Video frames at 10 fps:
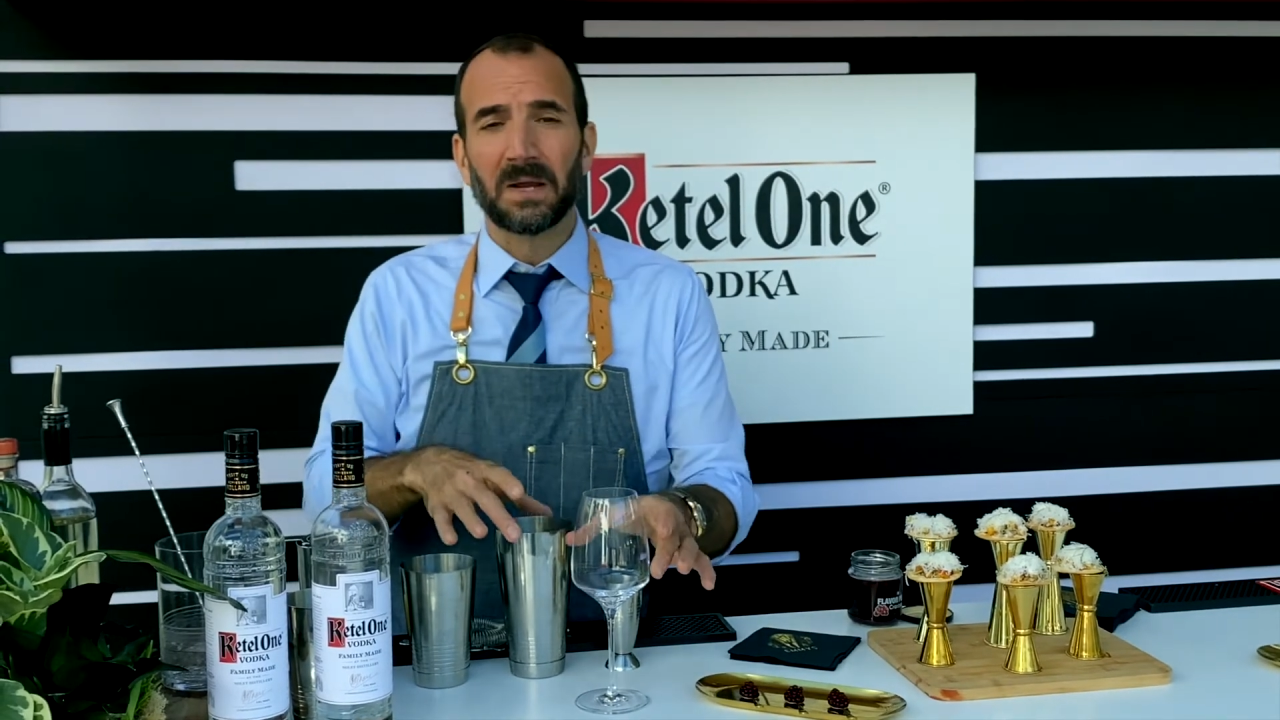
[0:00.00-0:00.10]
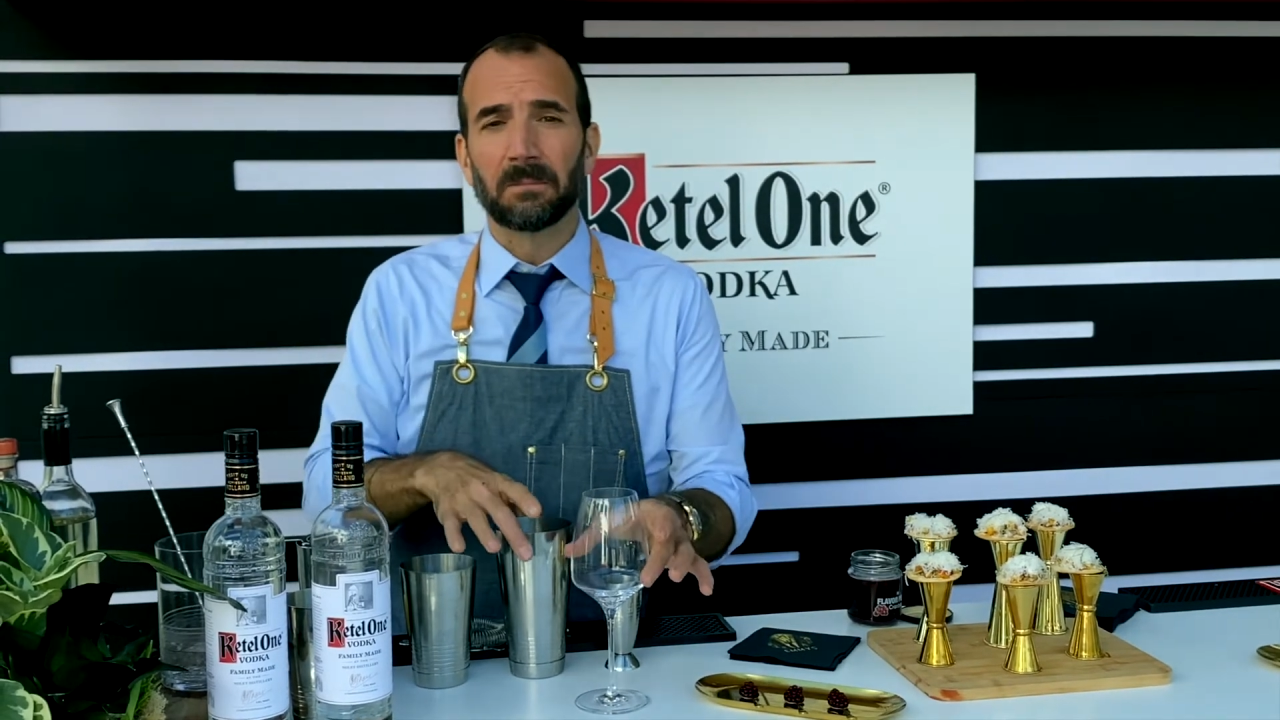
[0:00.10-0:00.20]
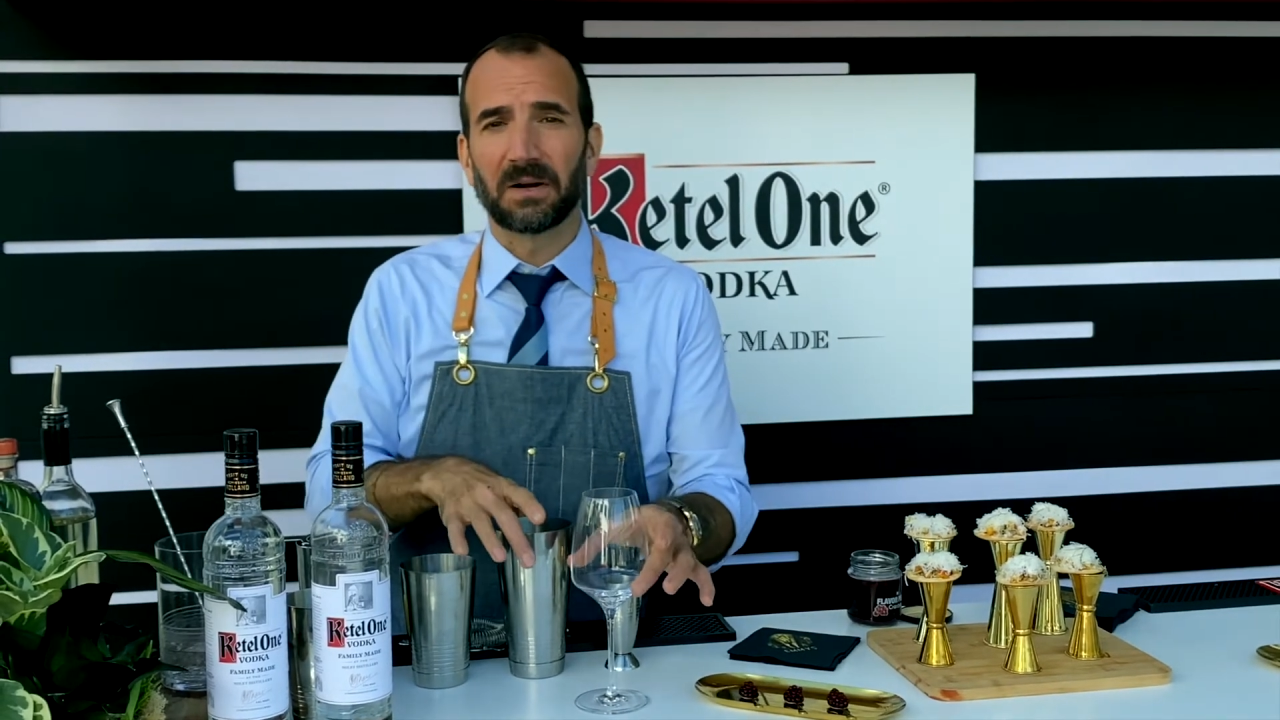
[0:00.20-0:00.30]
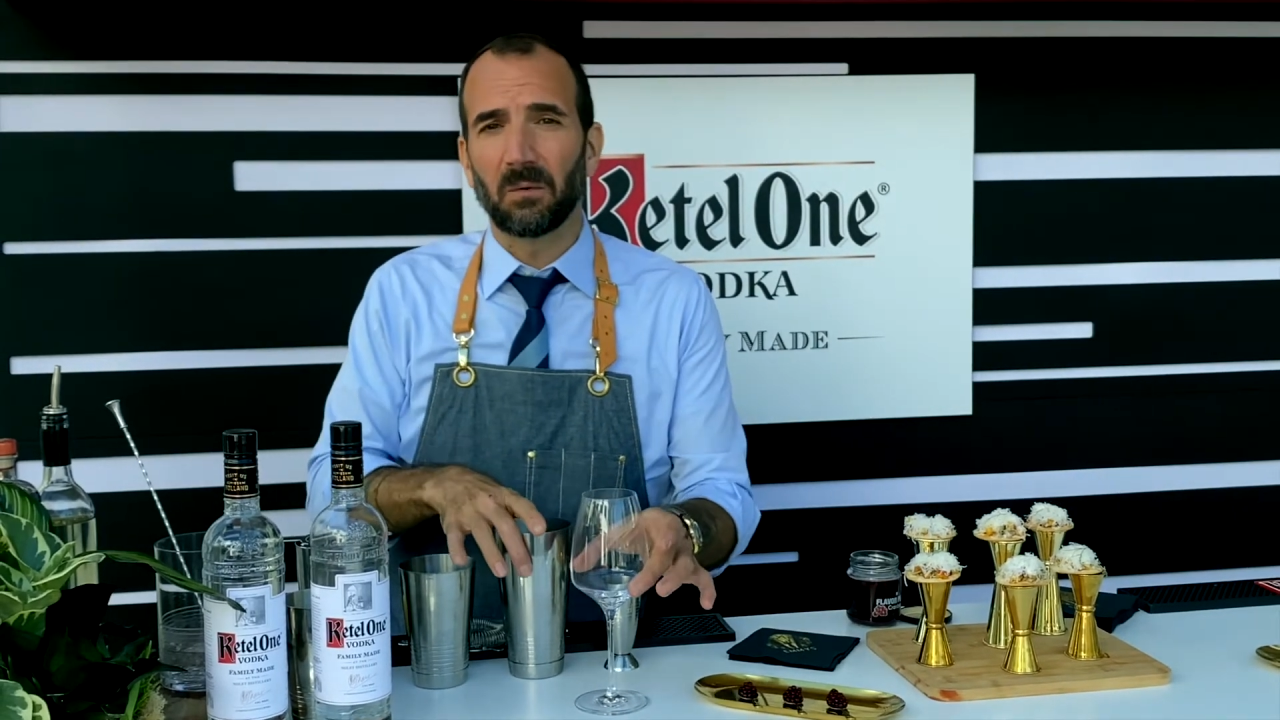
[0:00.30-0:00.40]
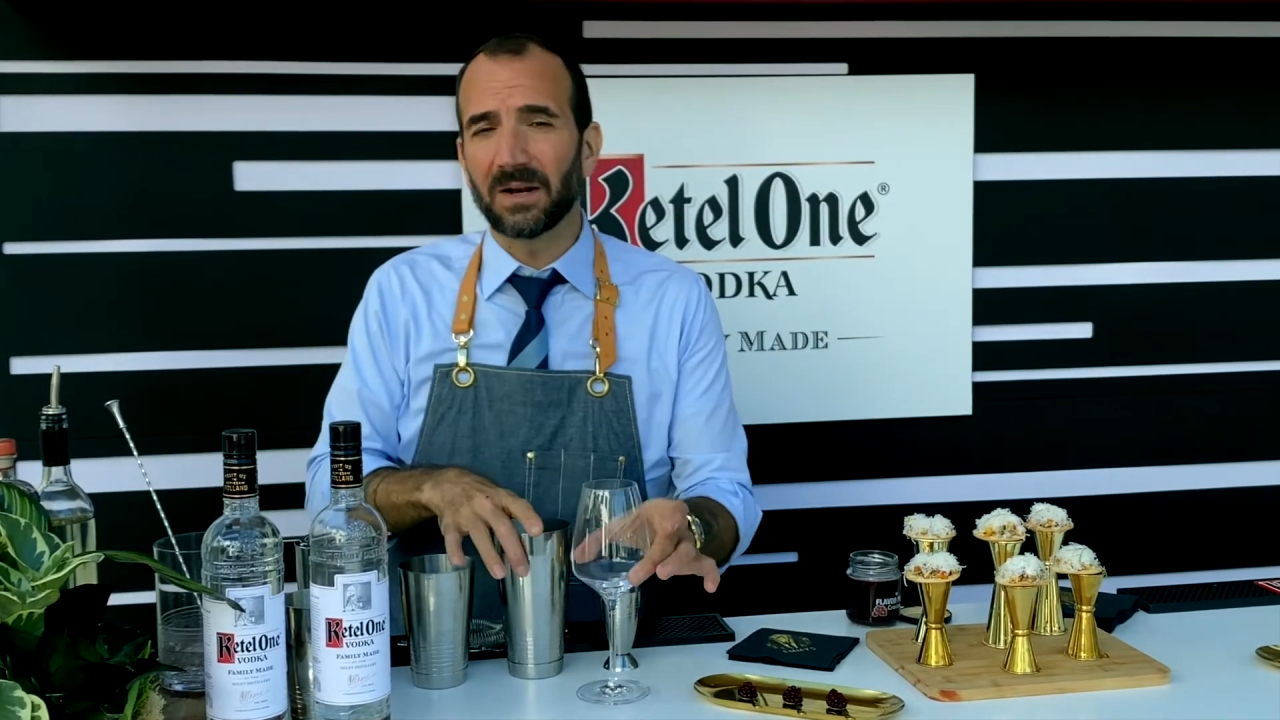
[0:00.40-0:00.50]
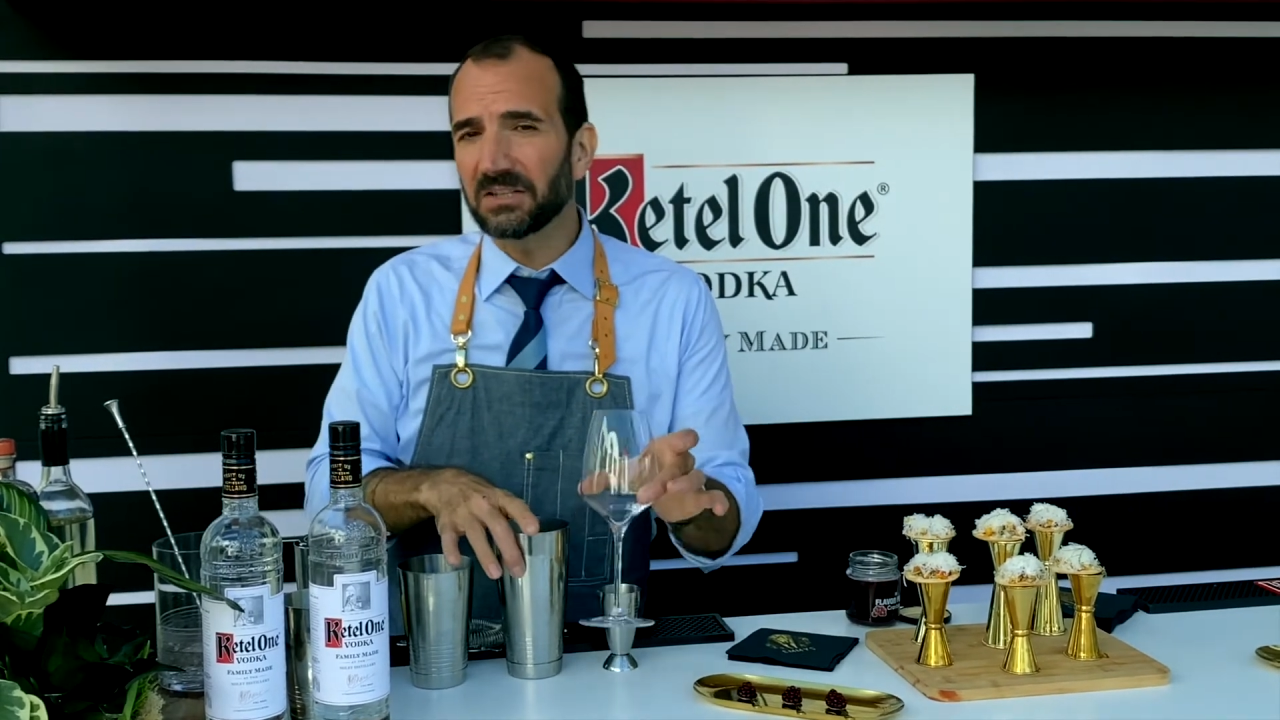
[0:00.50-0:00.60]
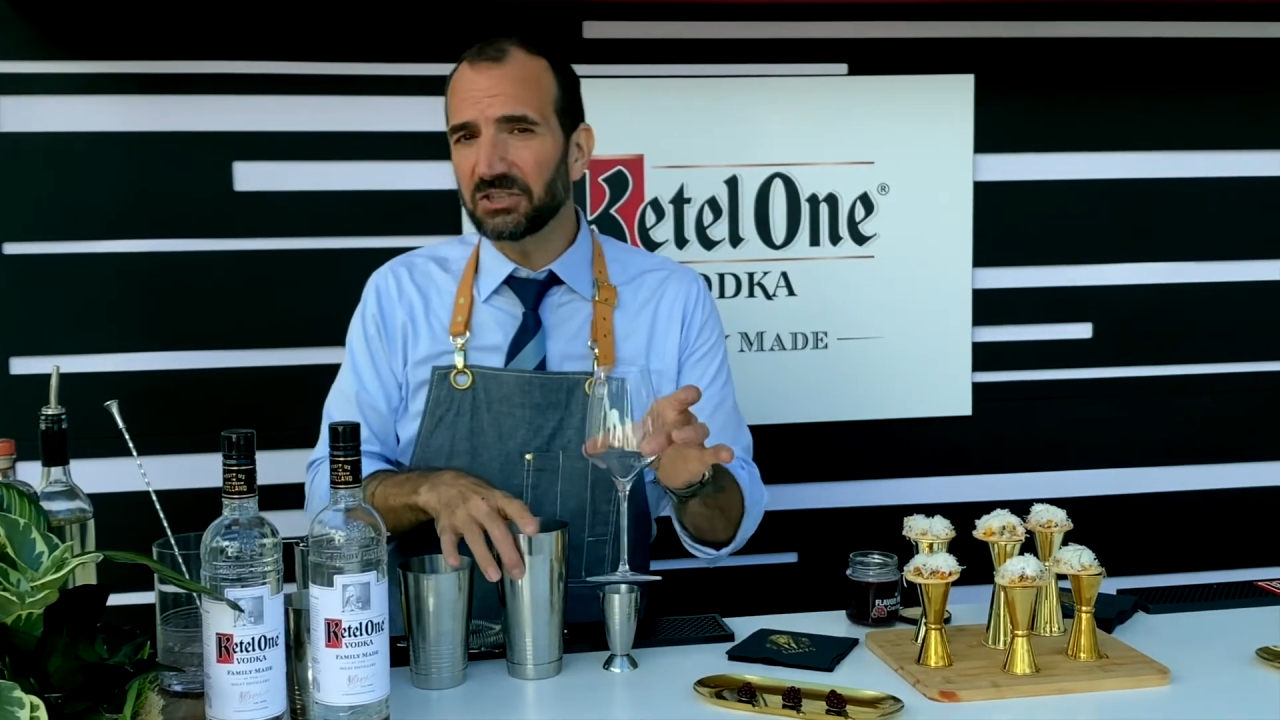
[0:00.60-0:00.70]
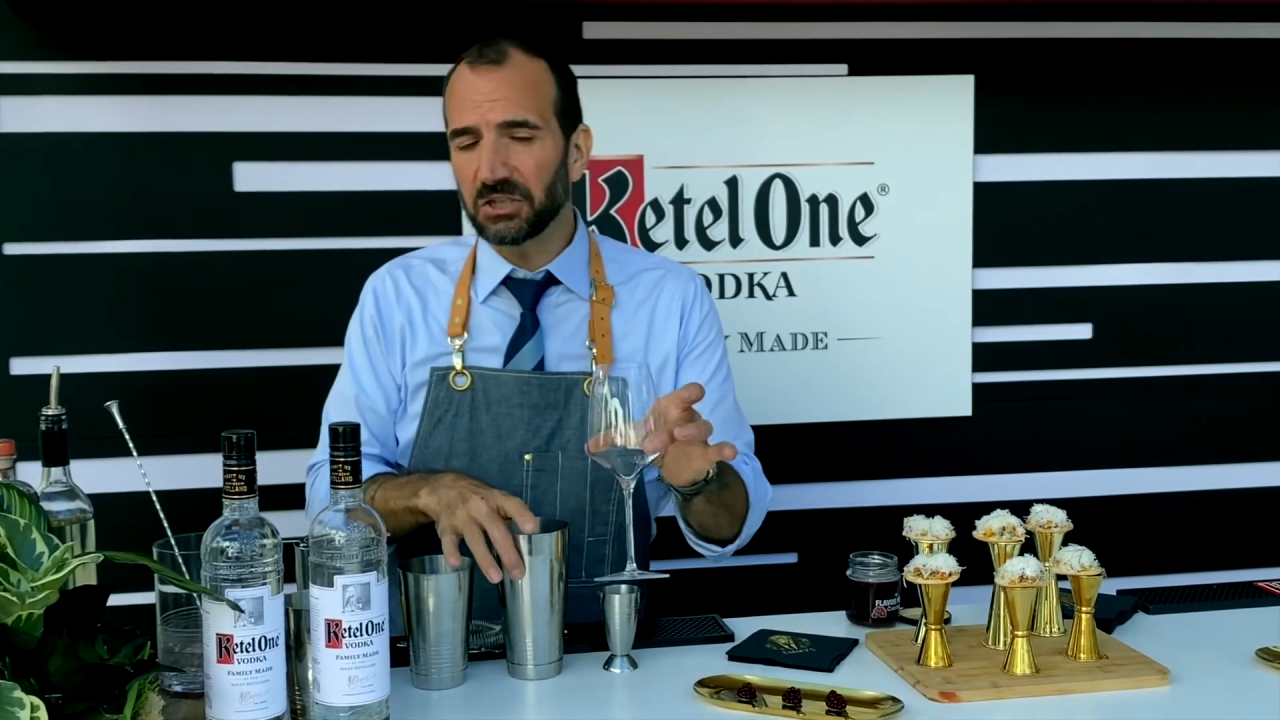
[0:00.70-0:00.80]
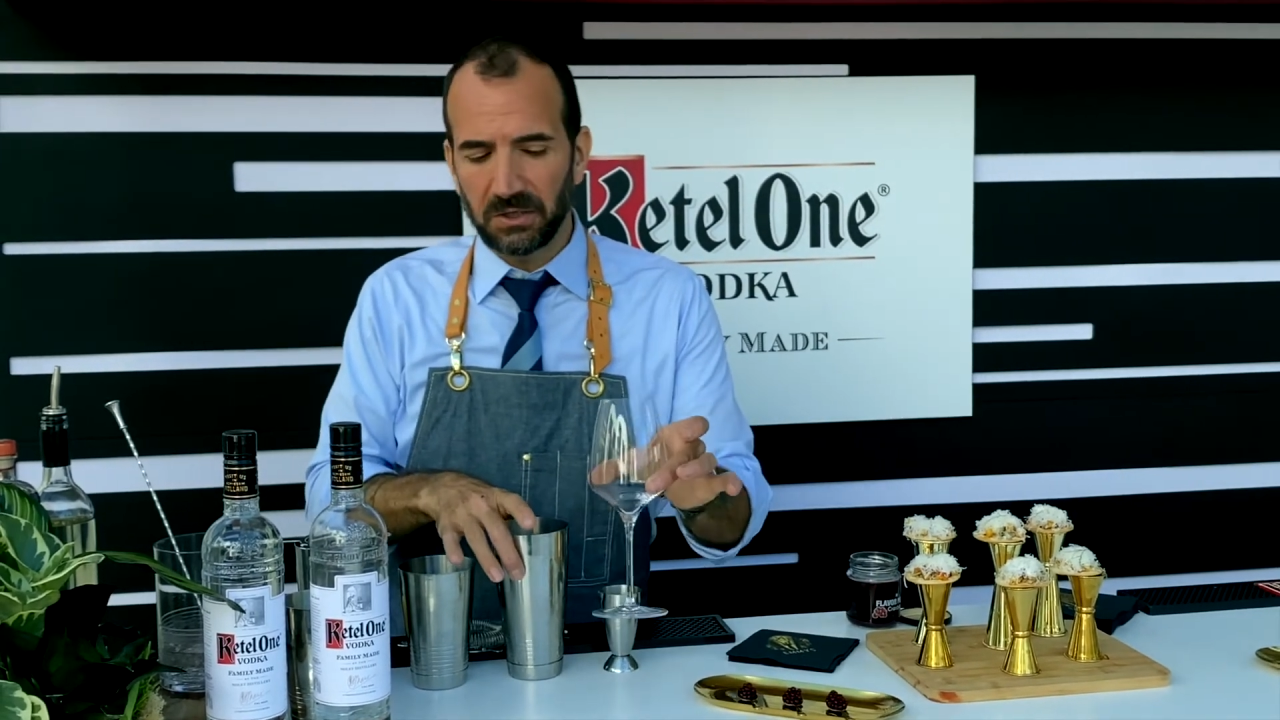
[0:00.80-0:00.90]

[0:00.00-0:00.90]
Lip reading: But I want to show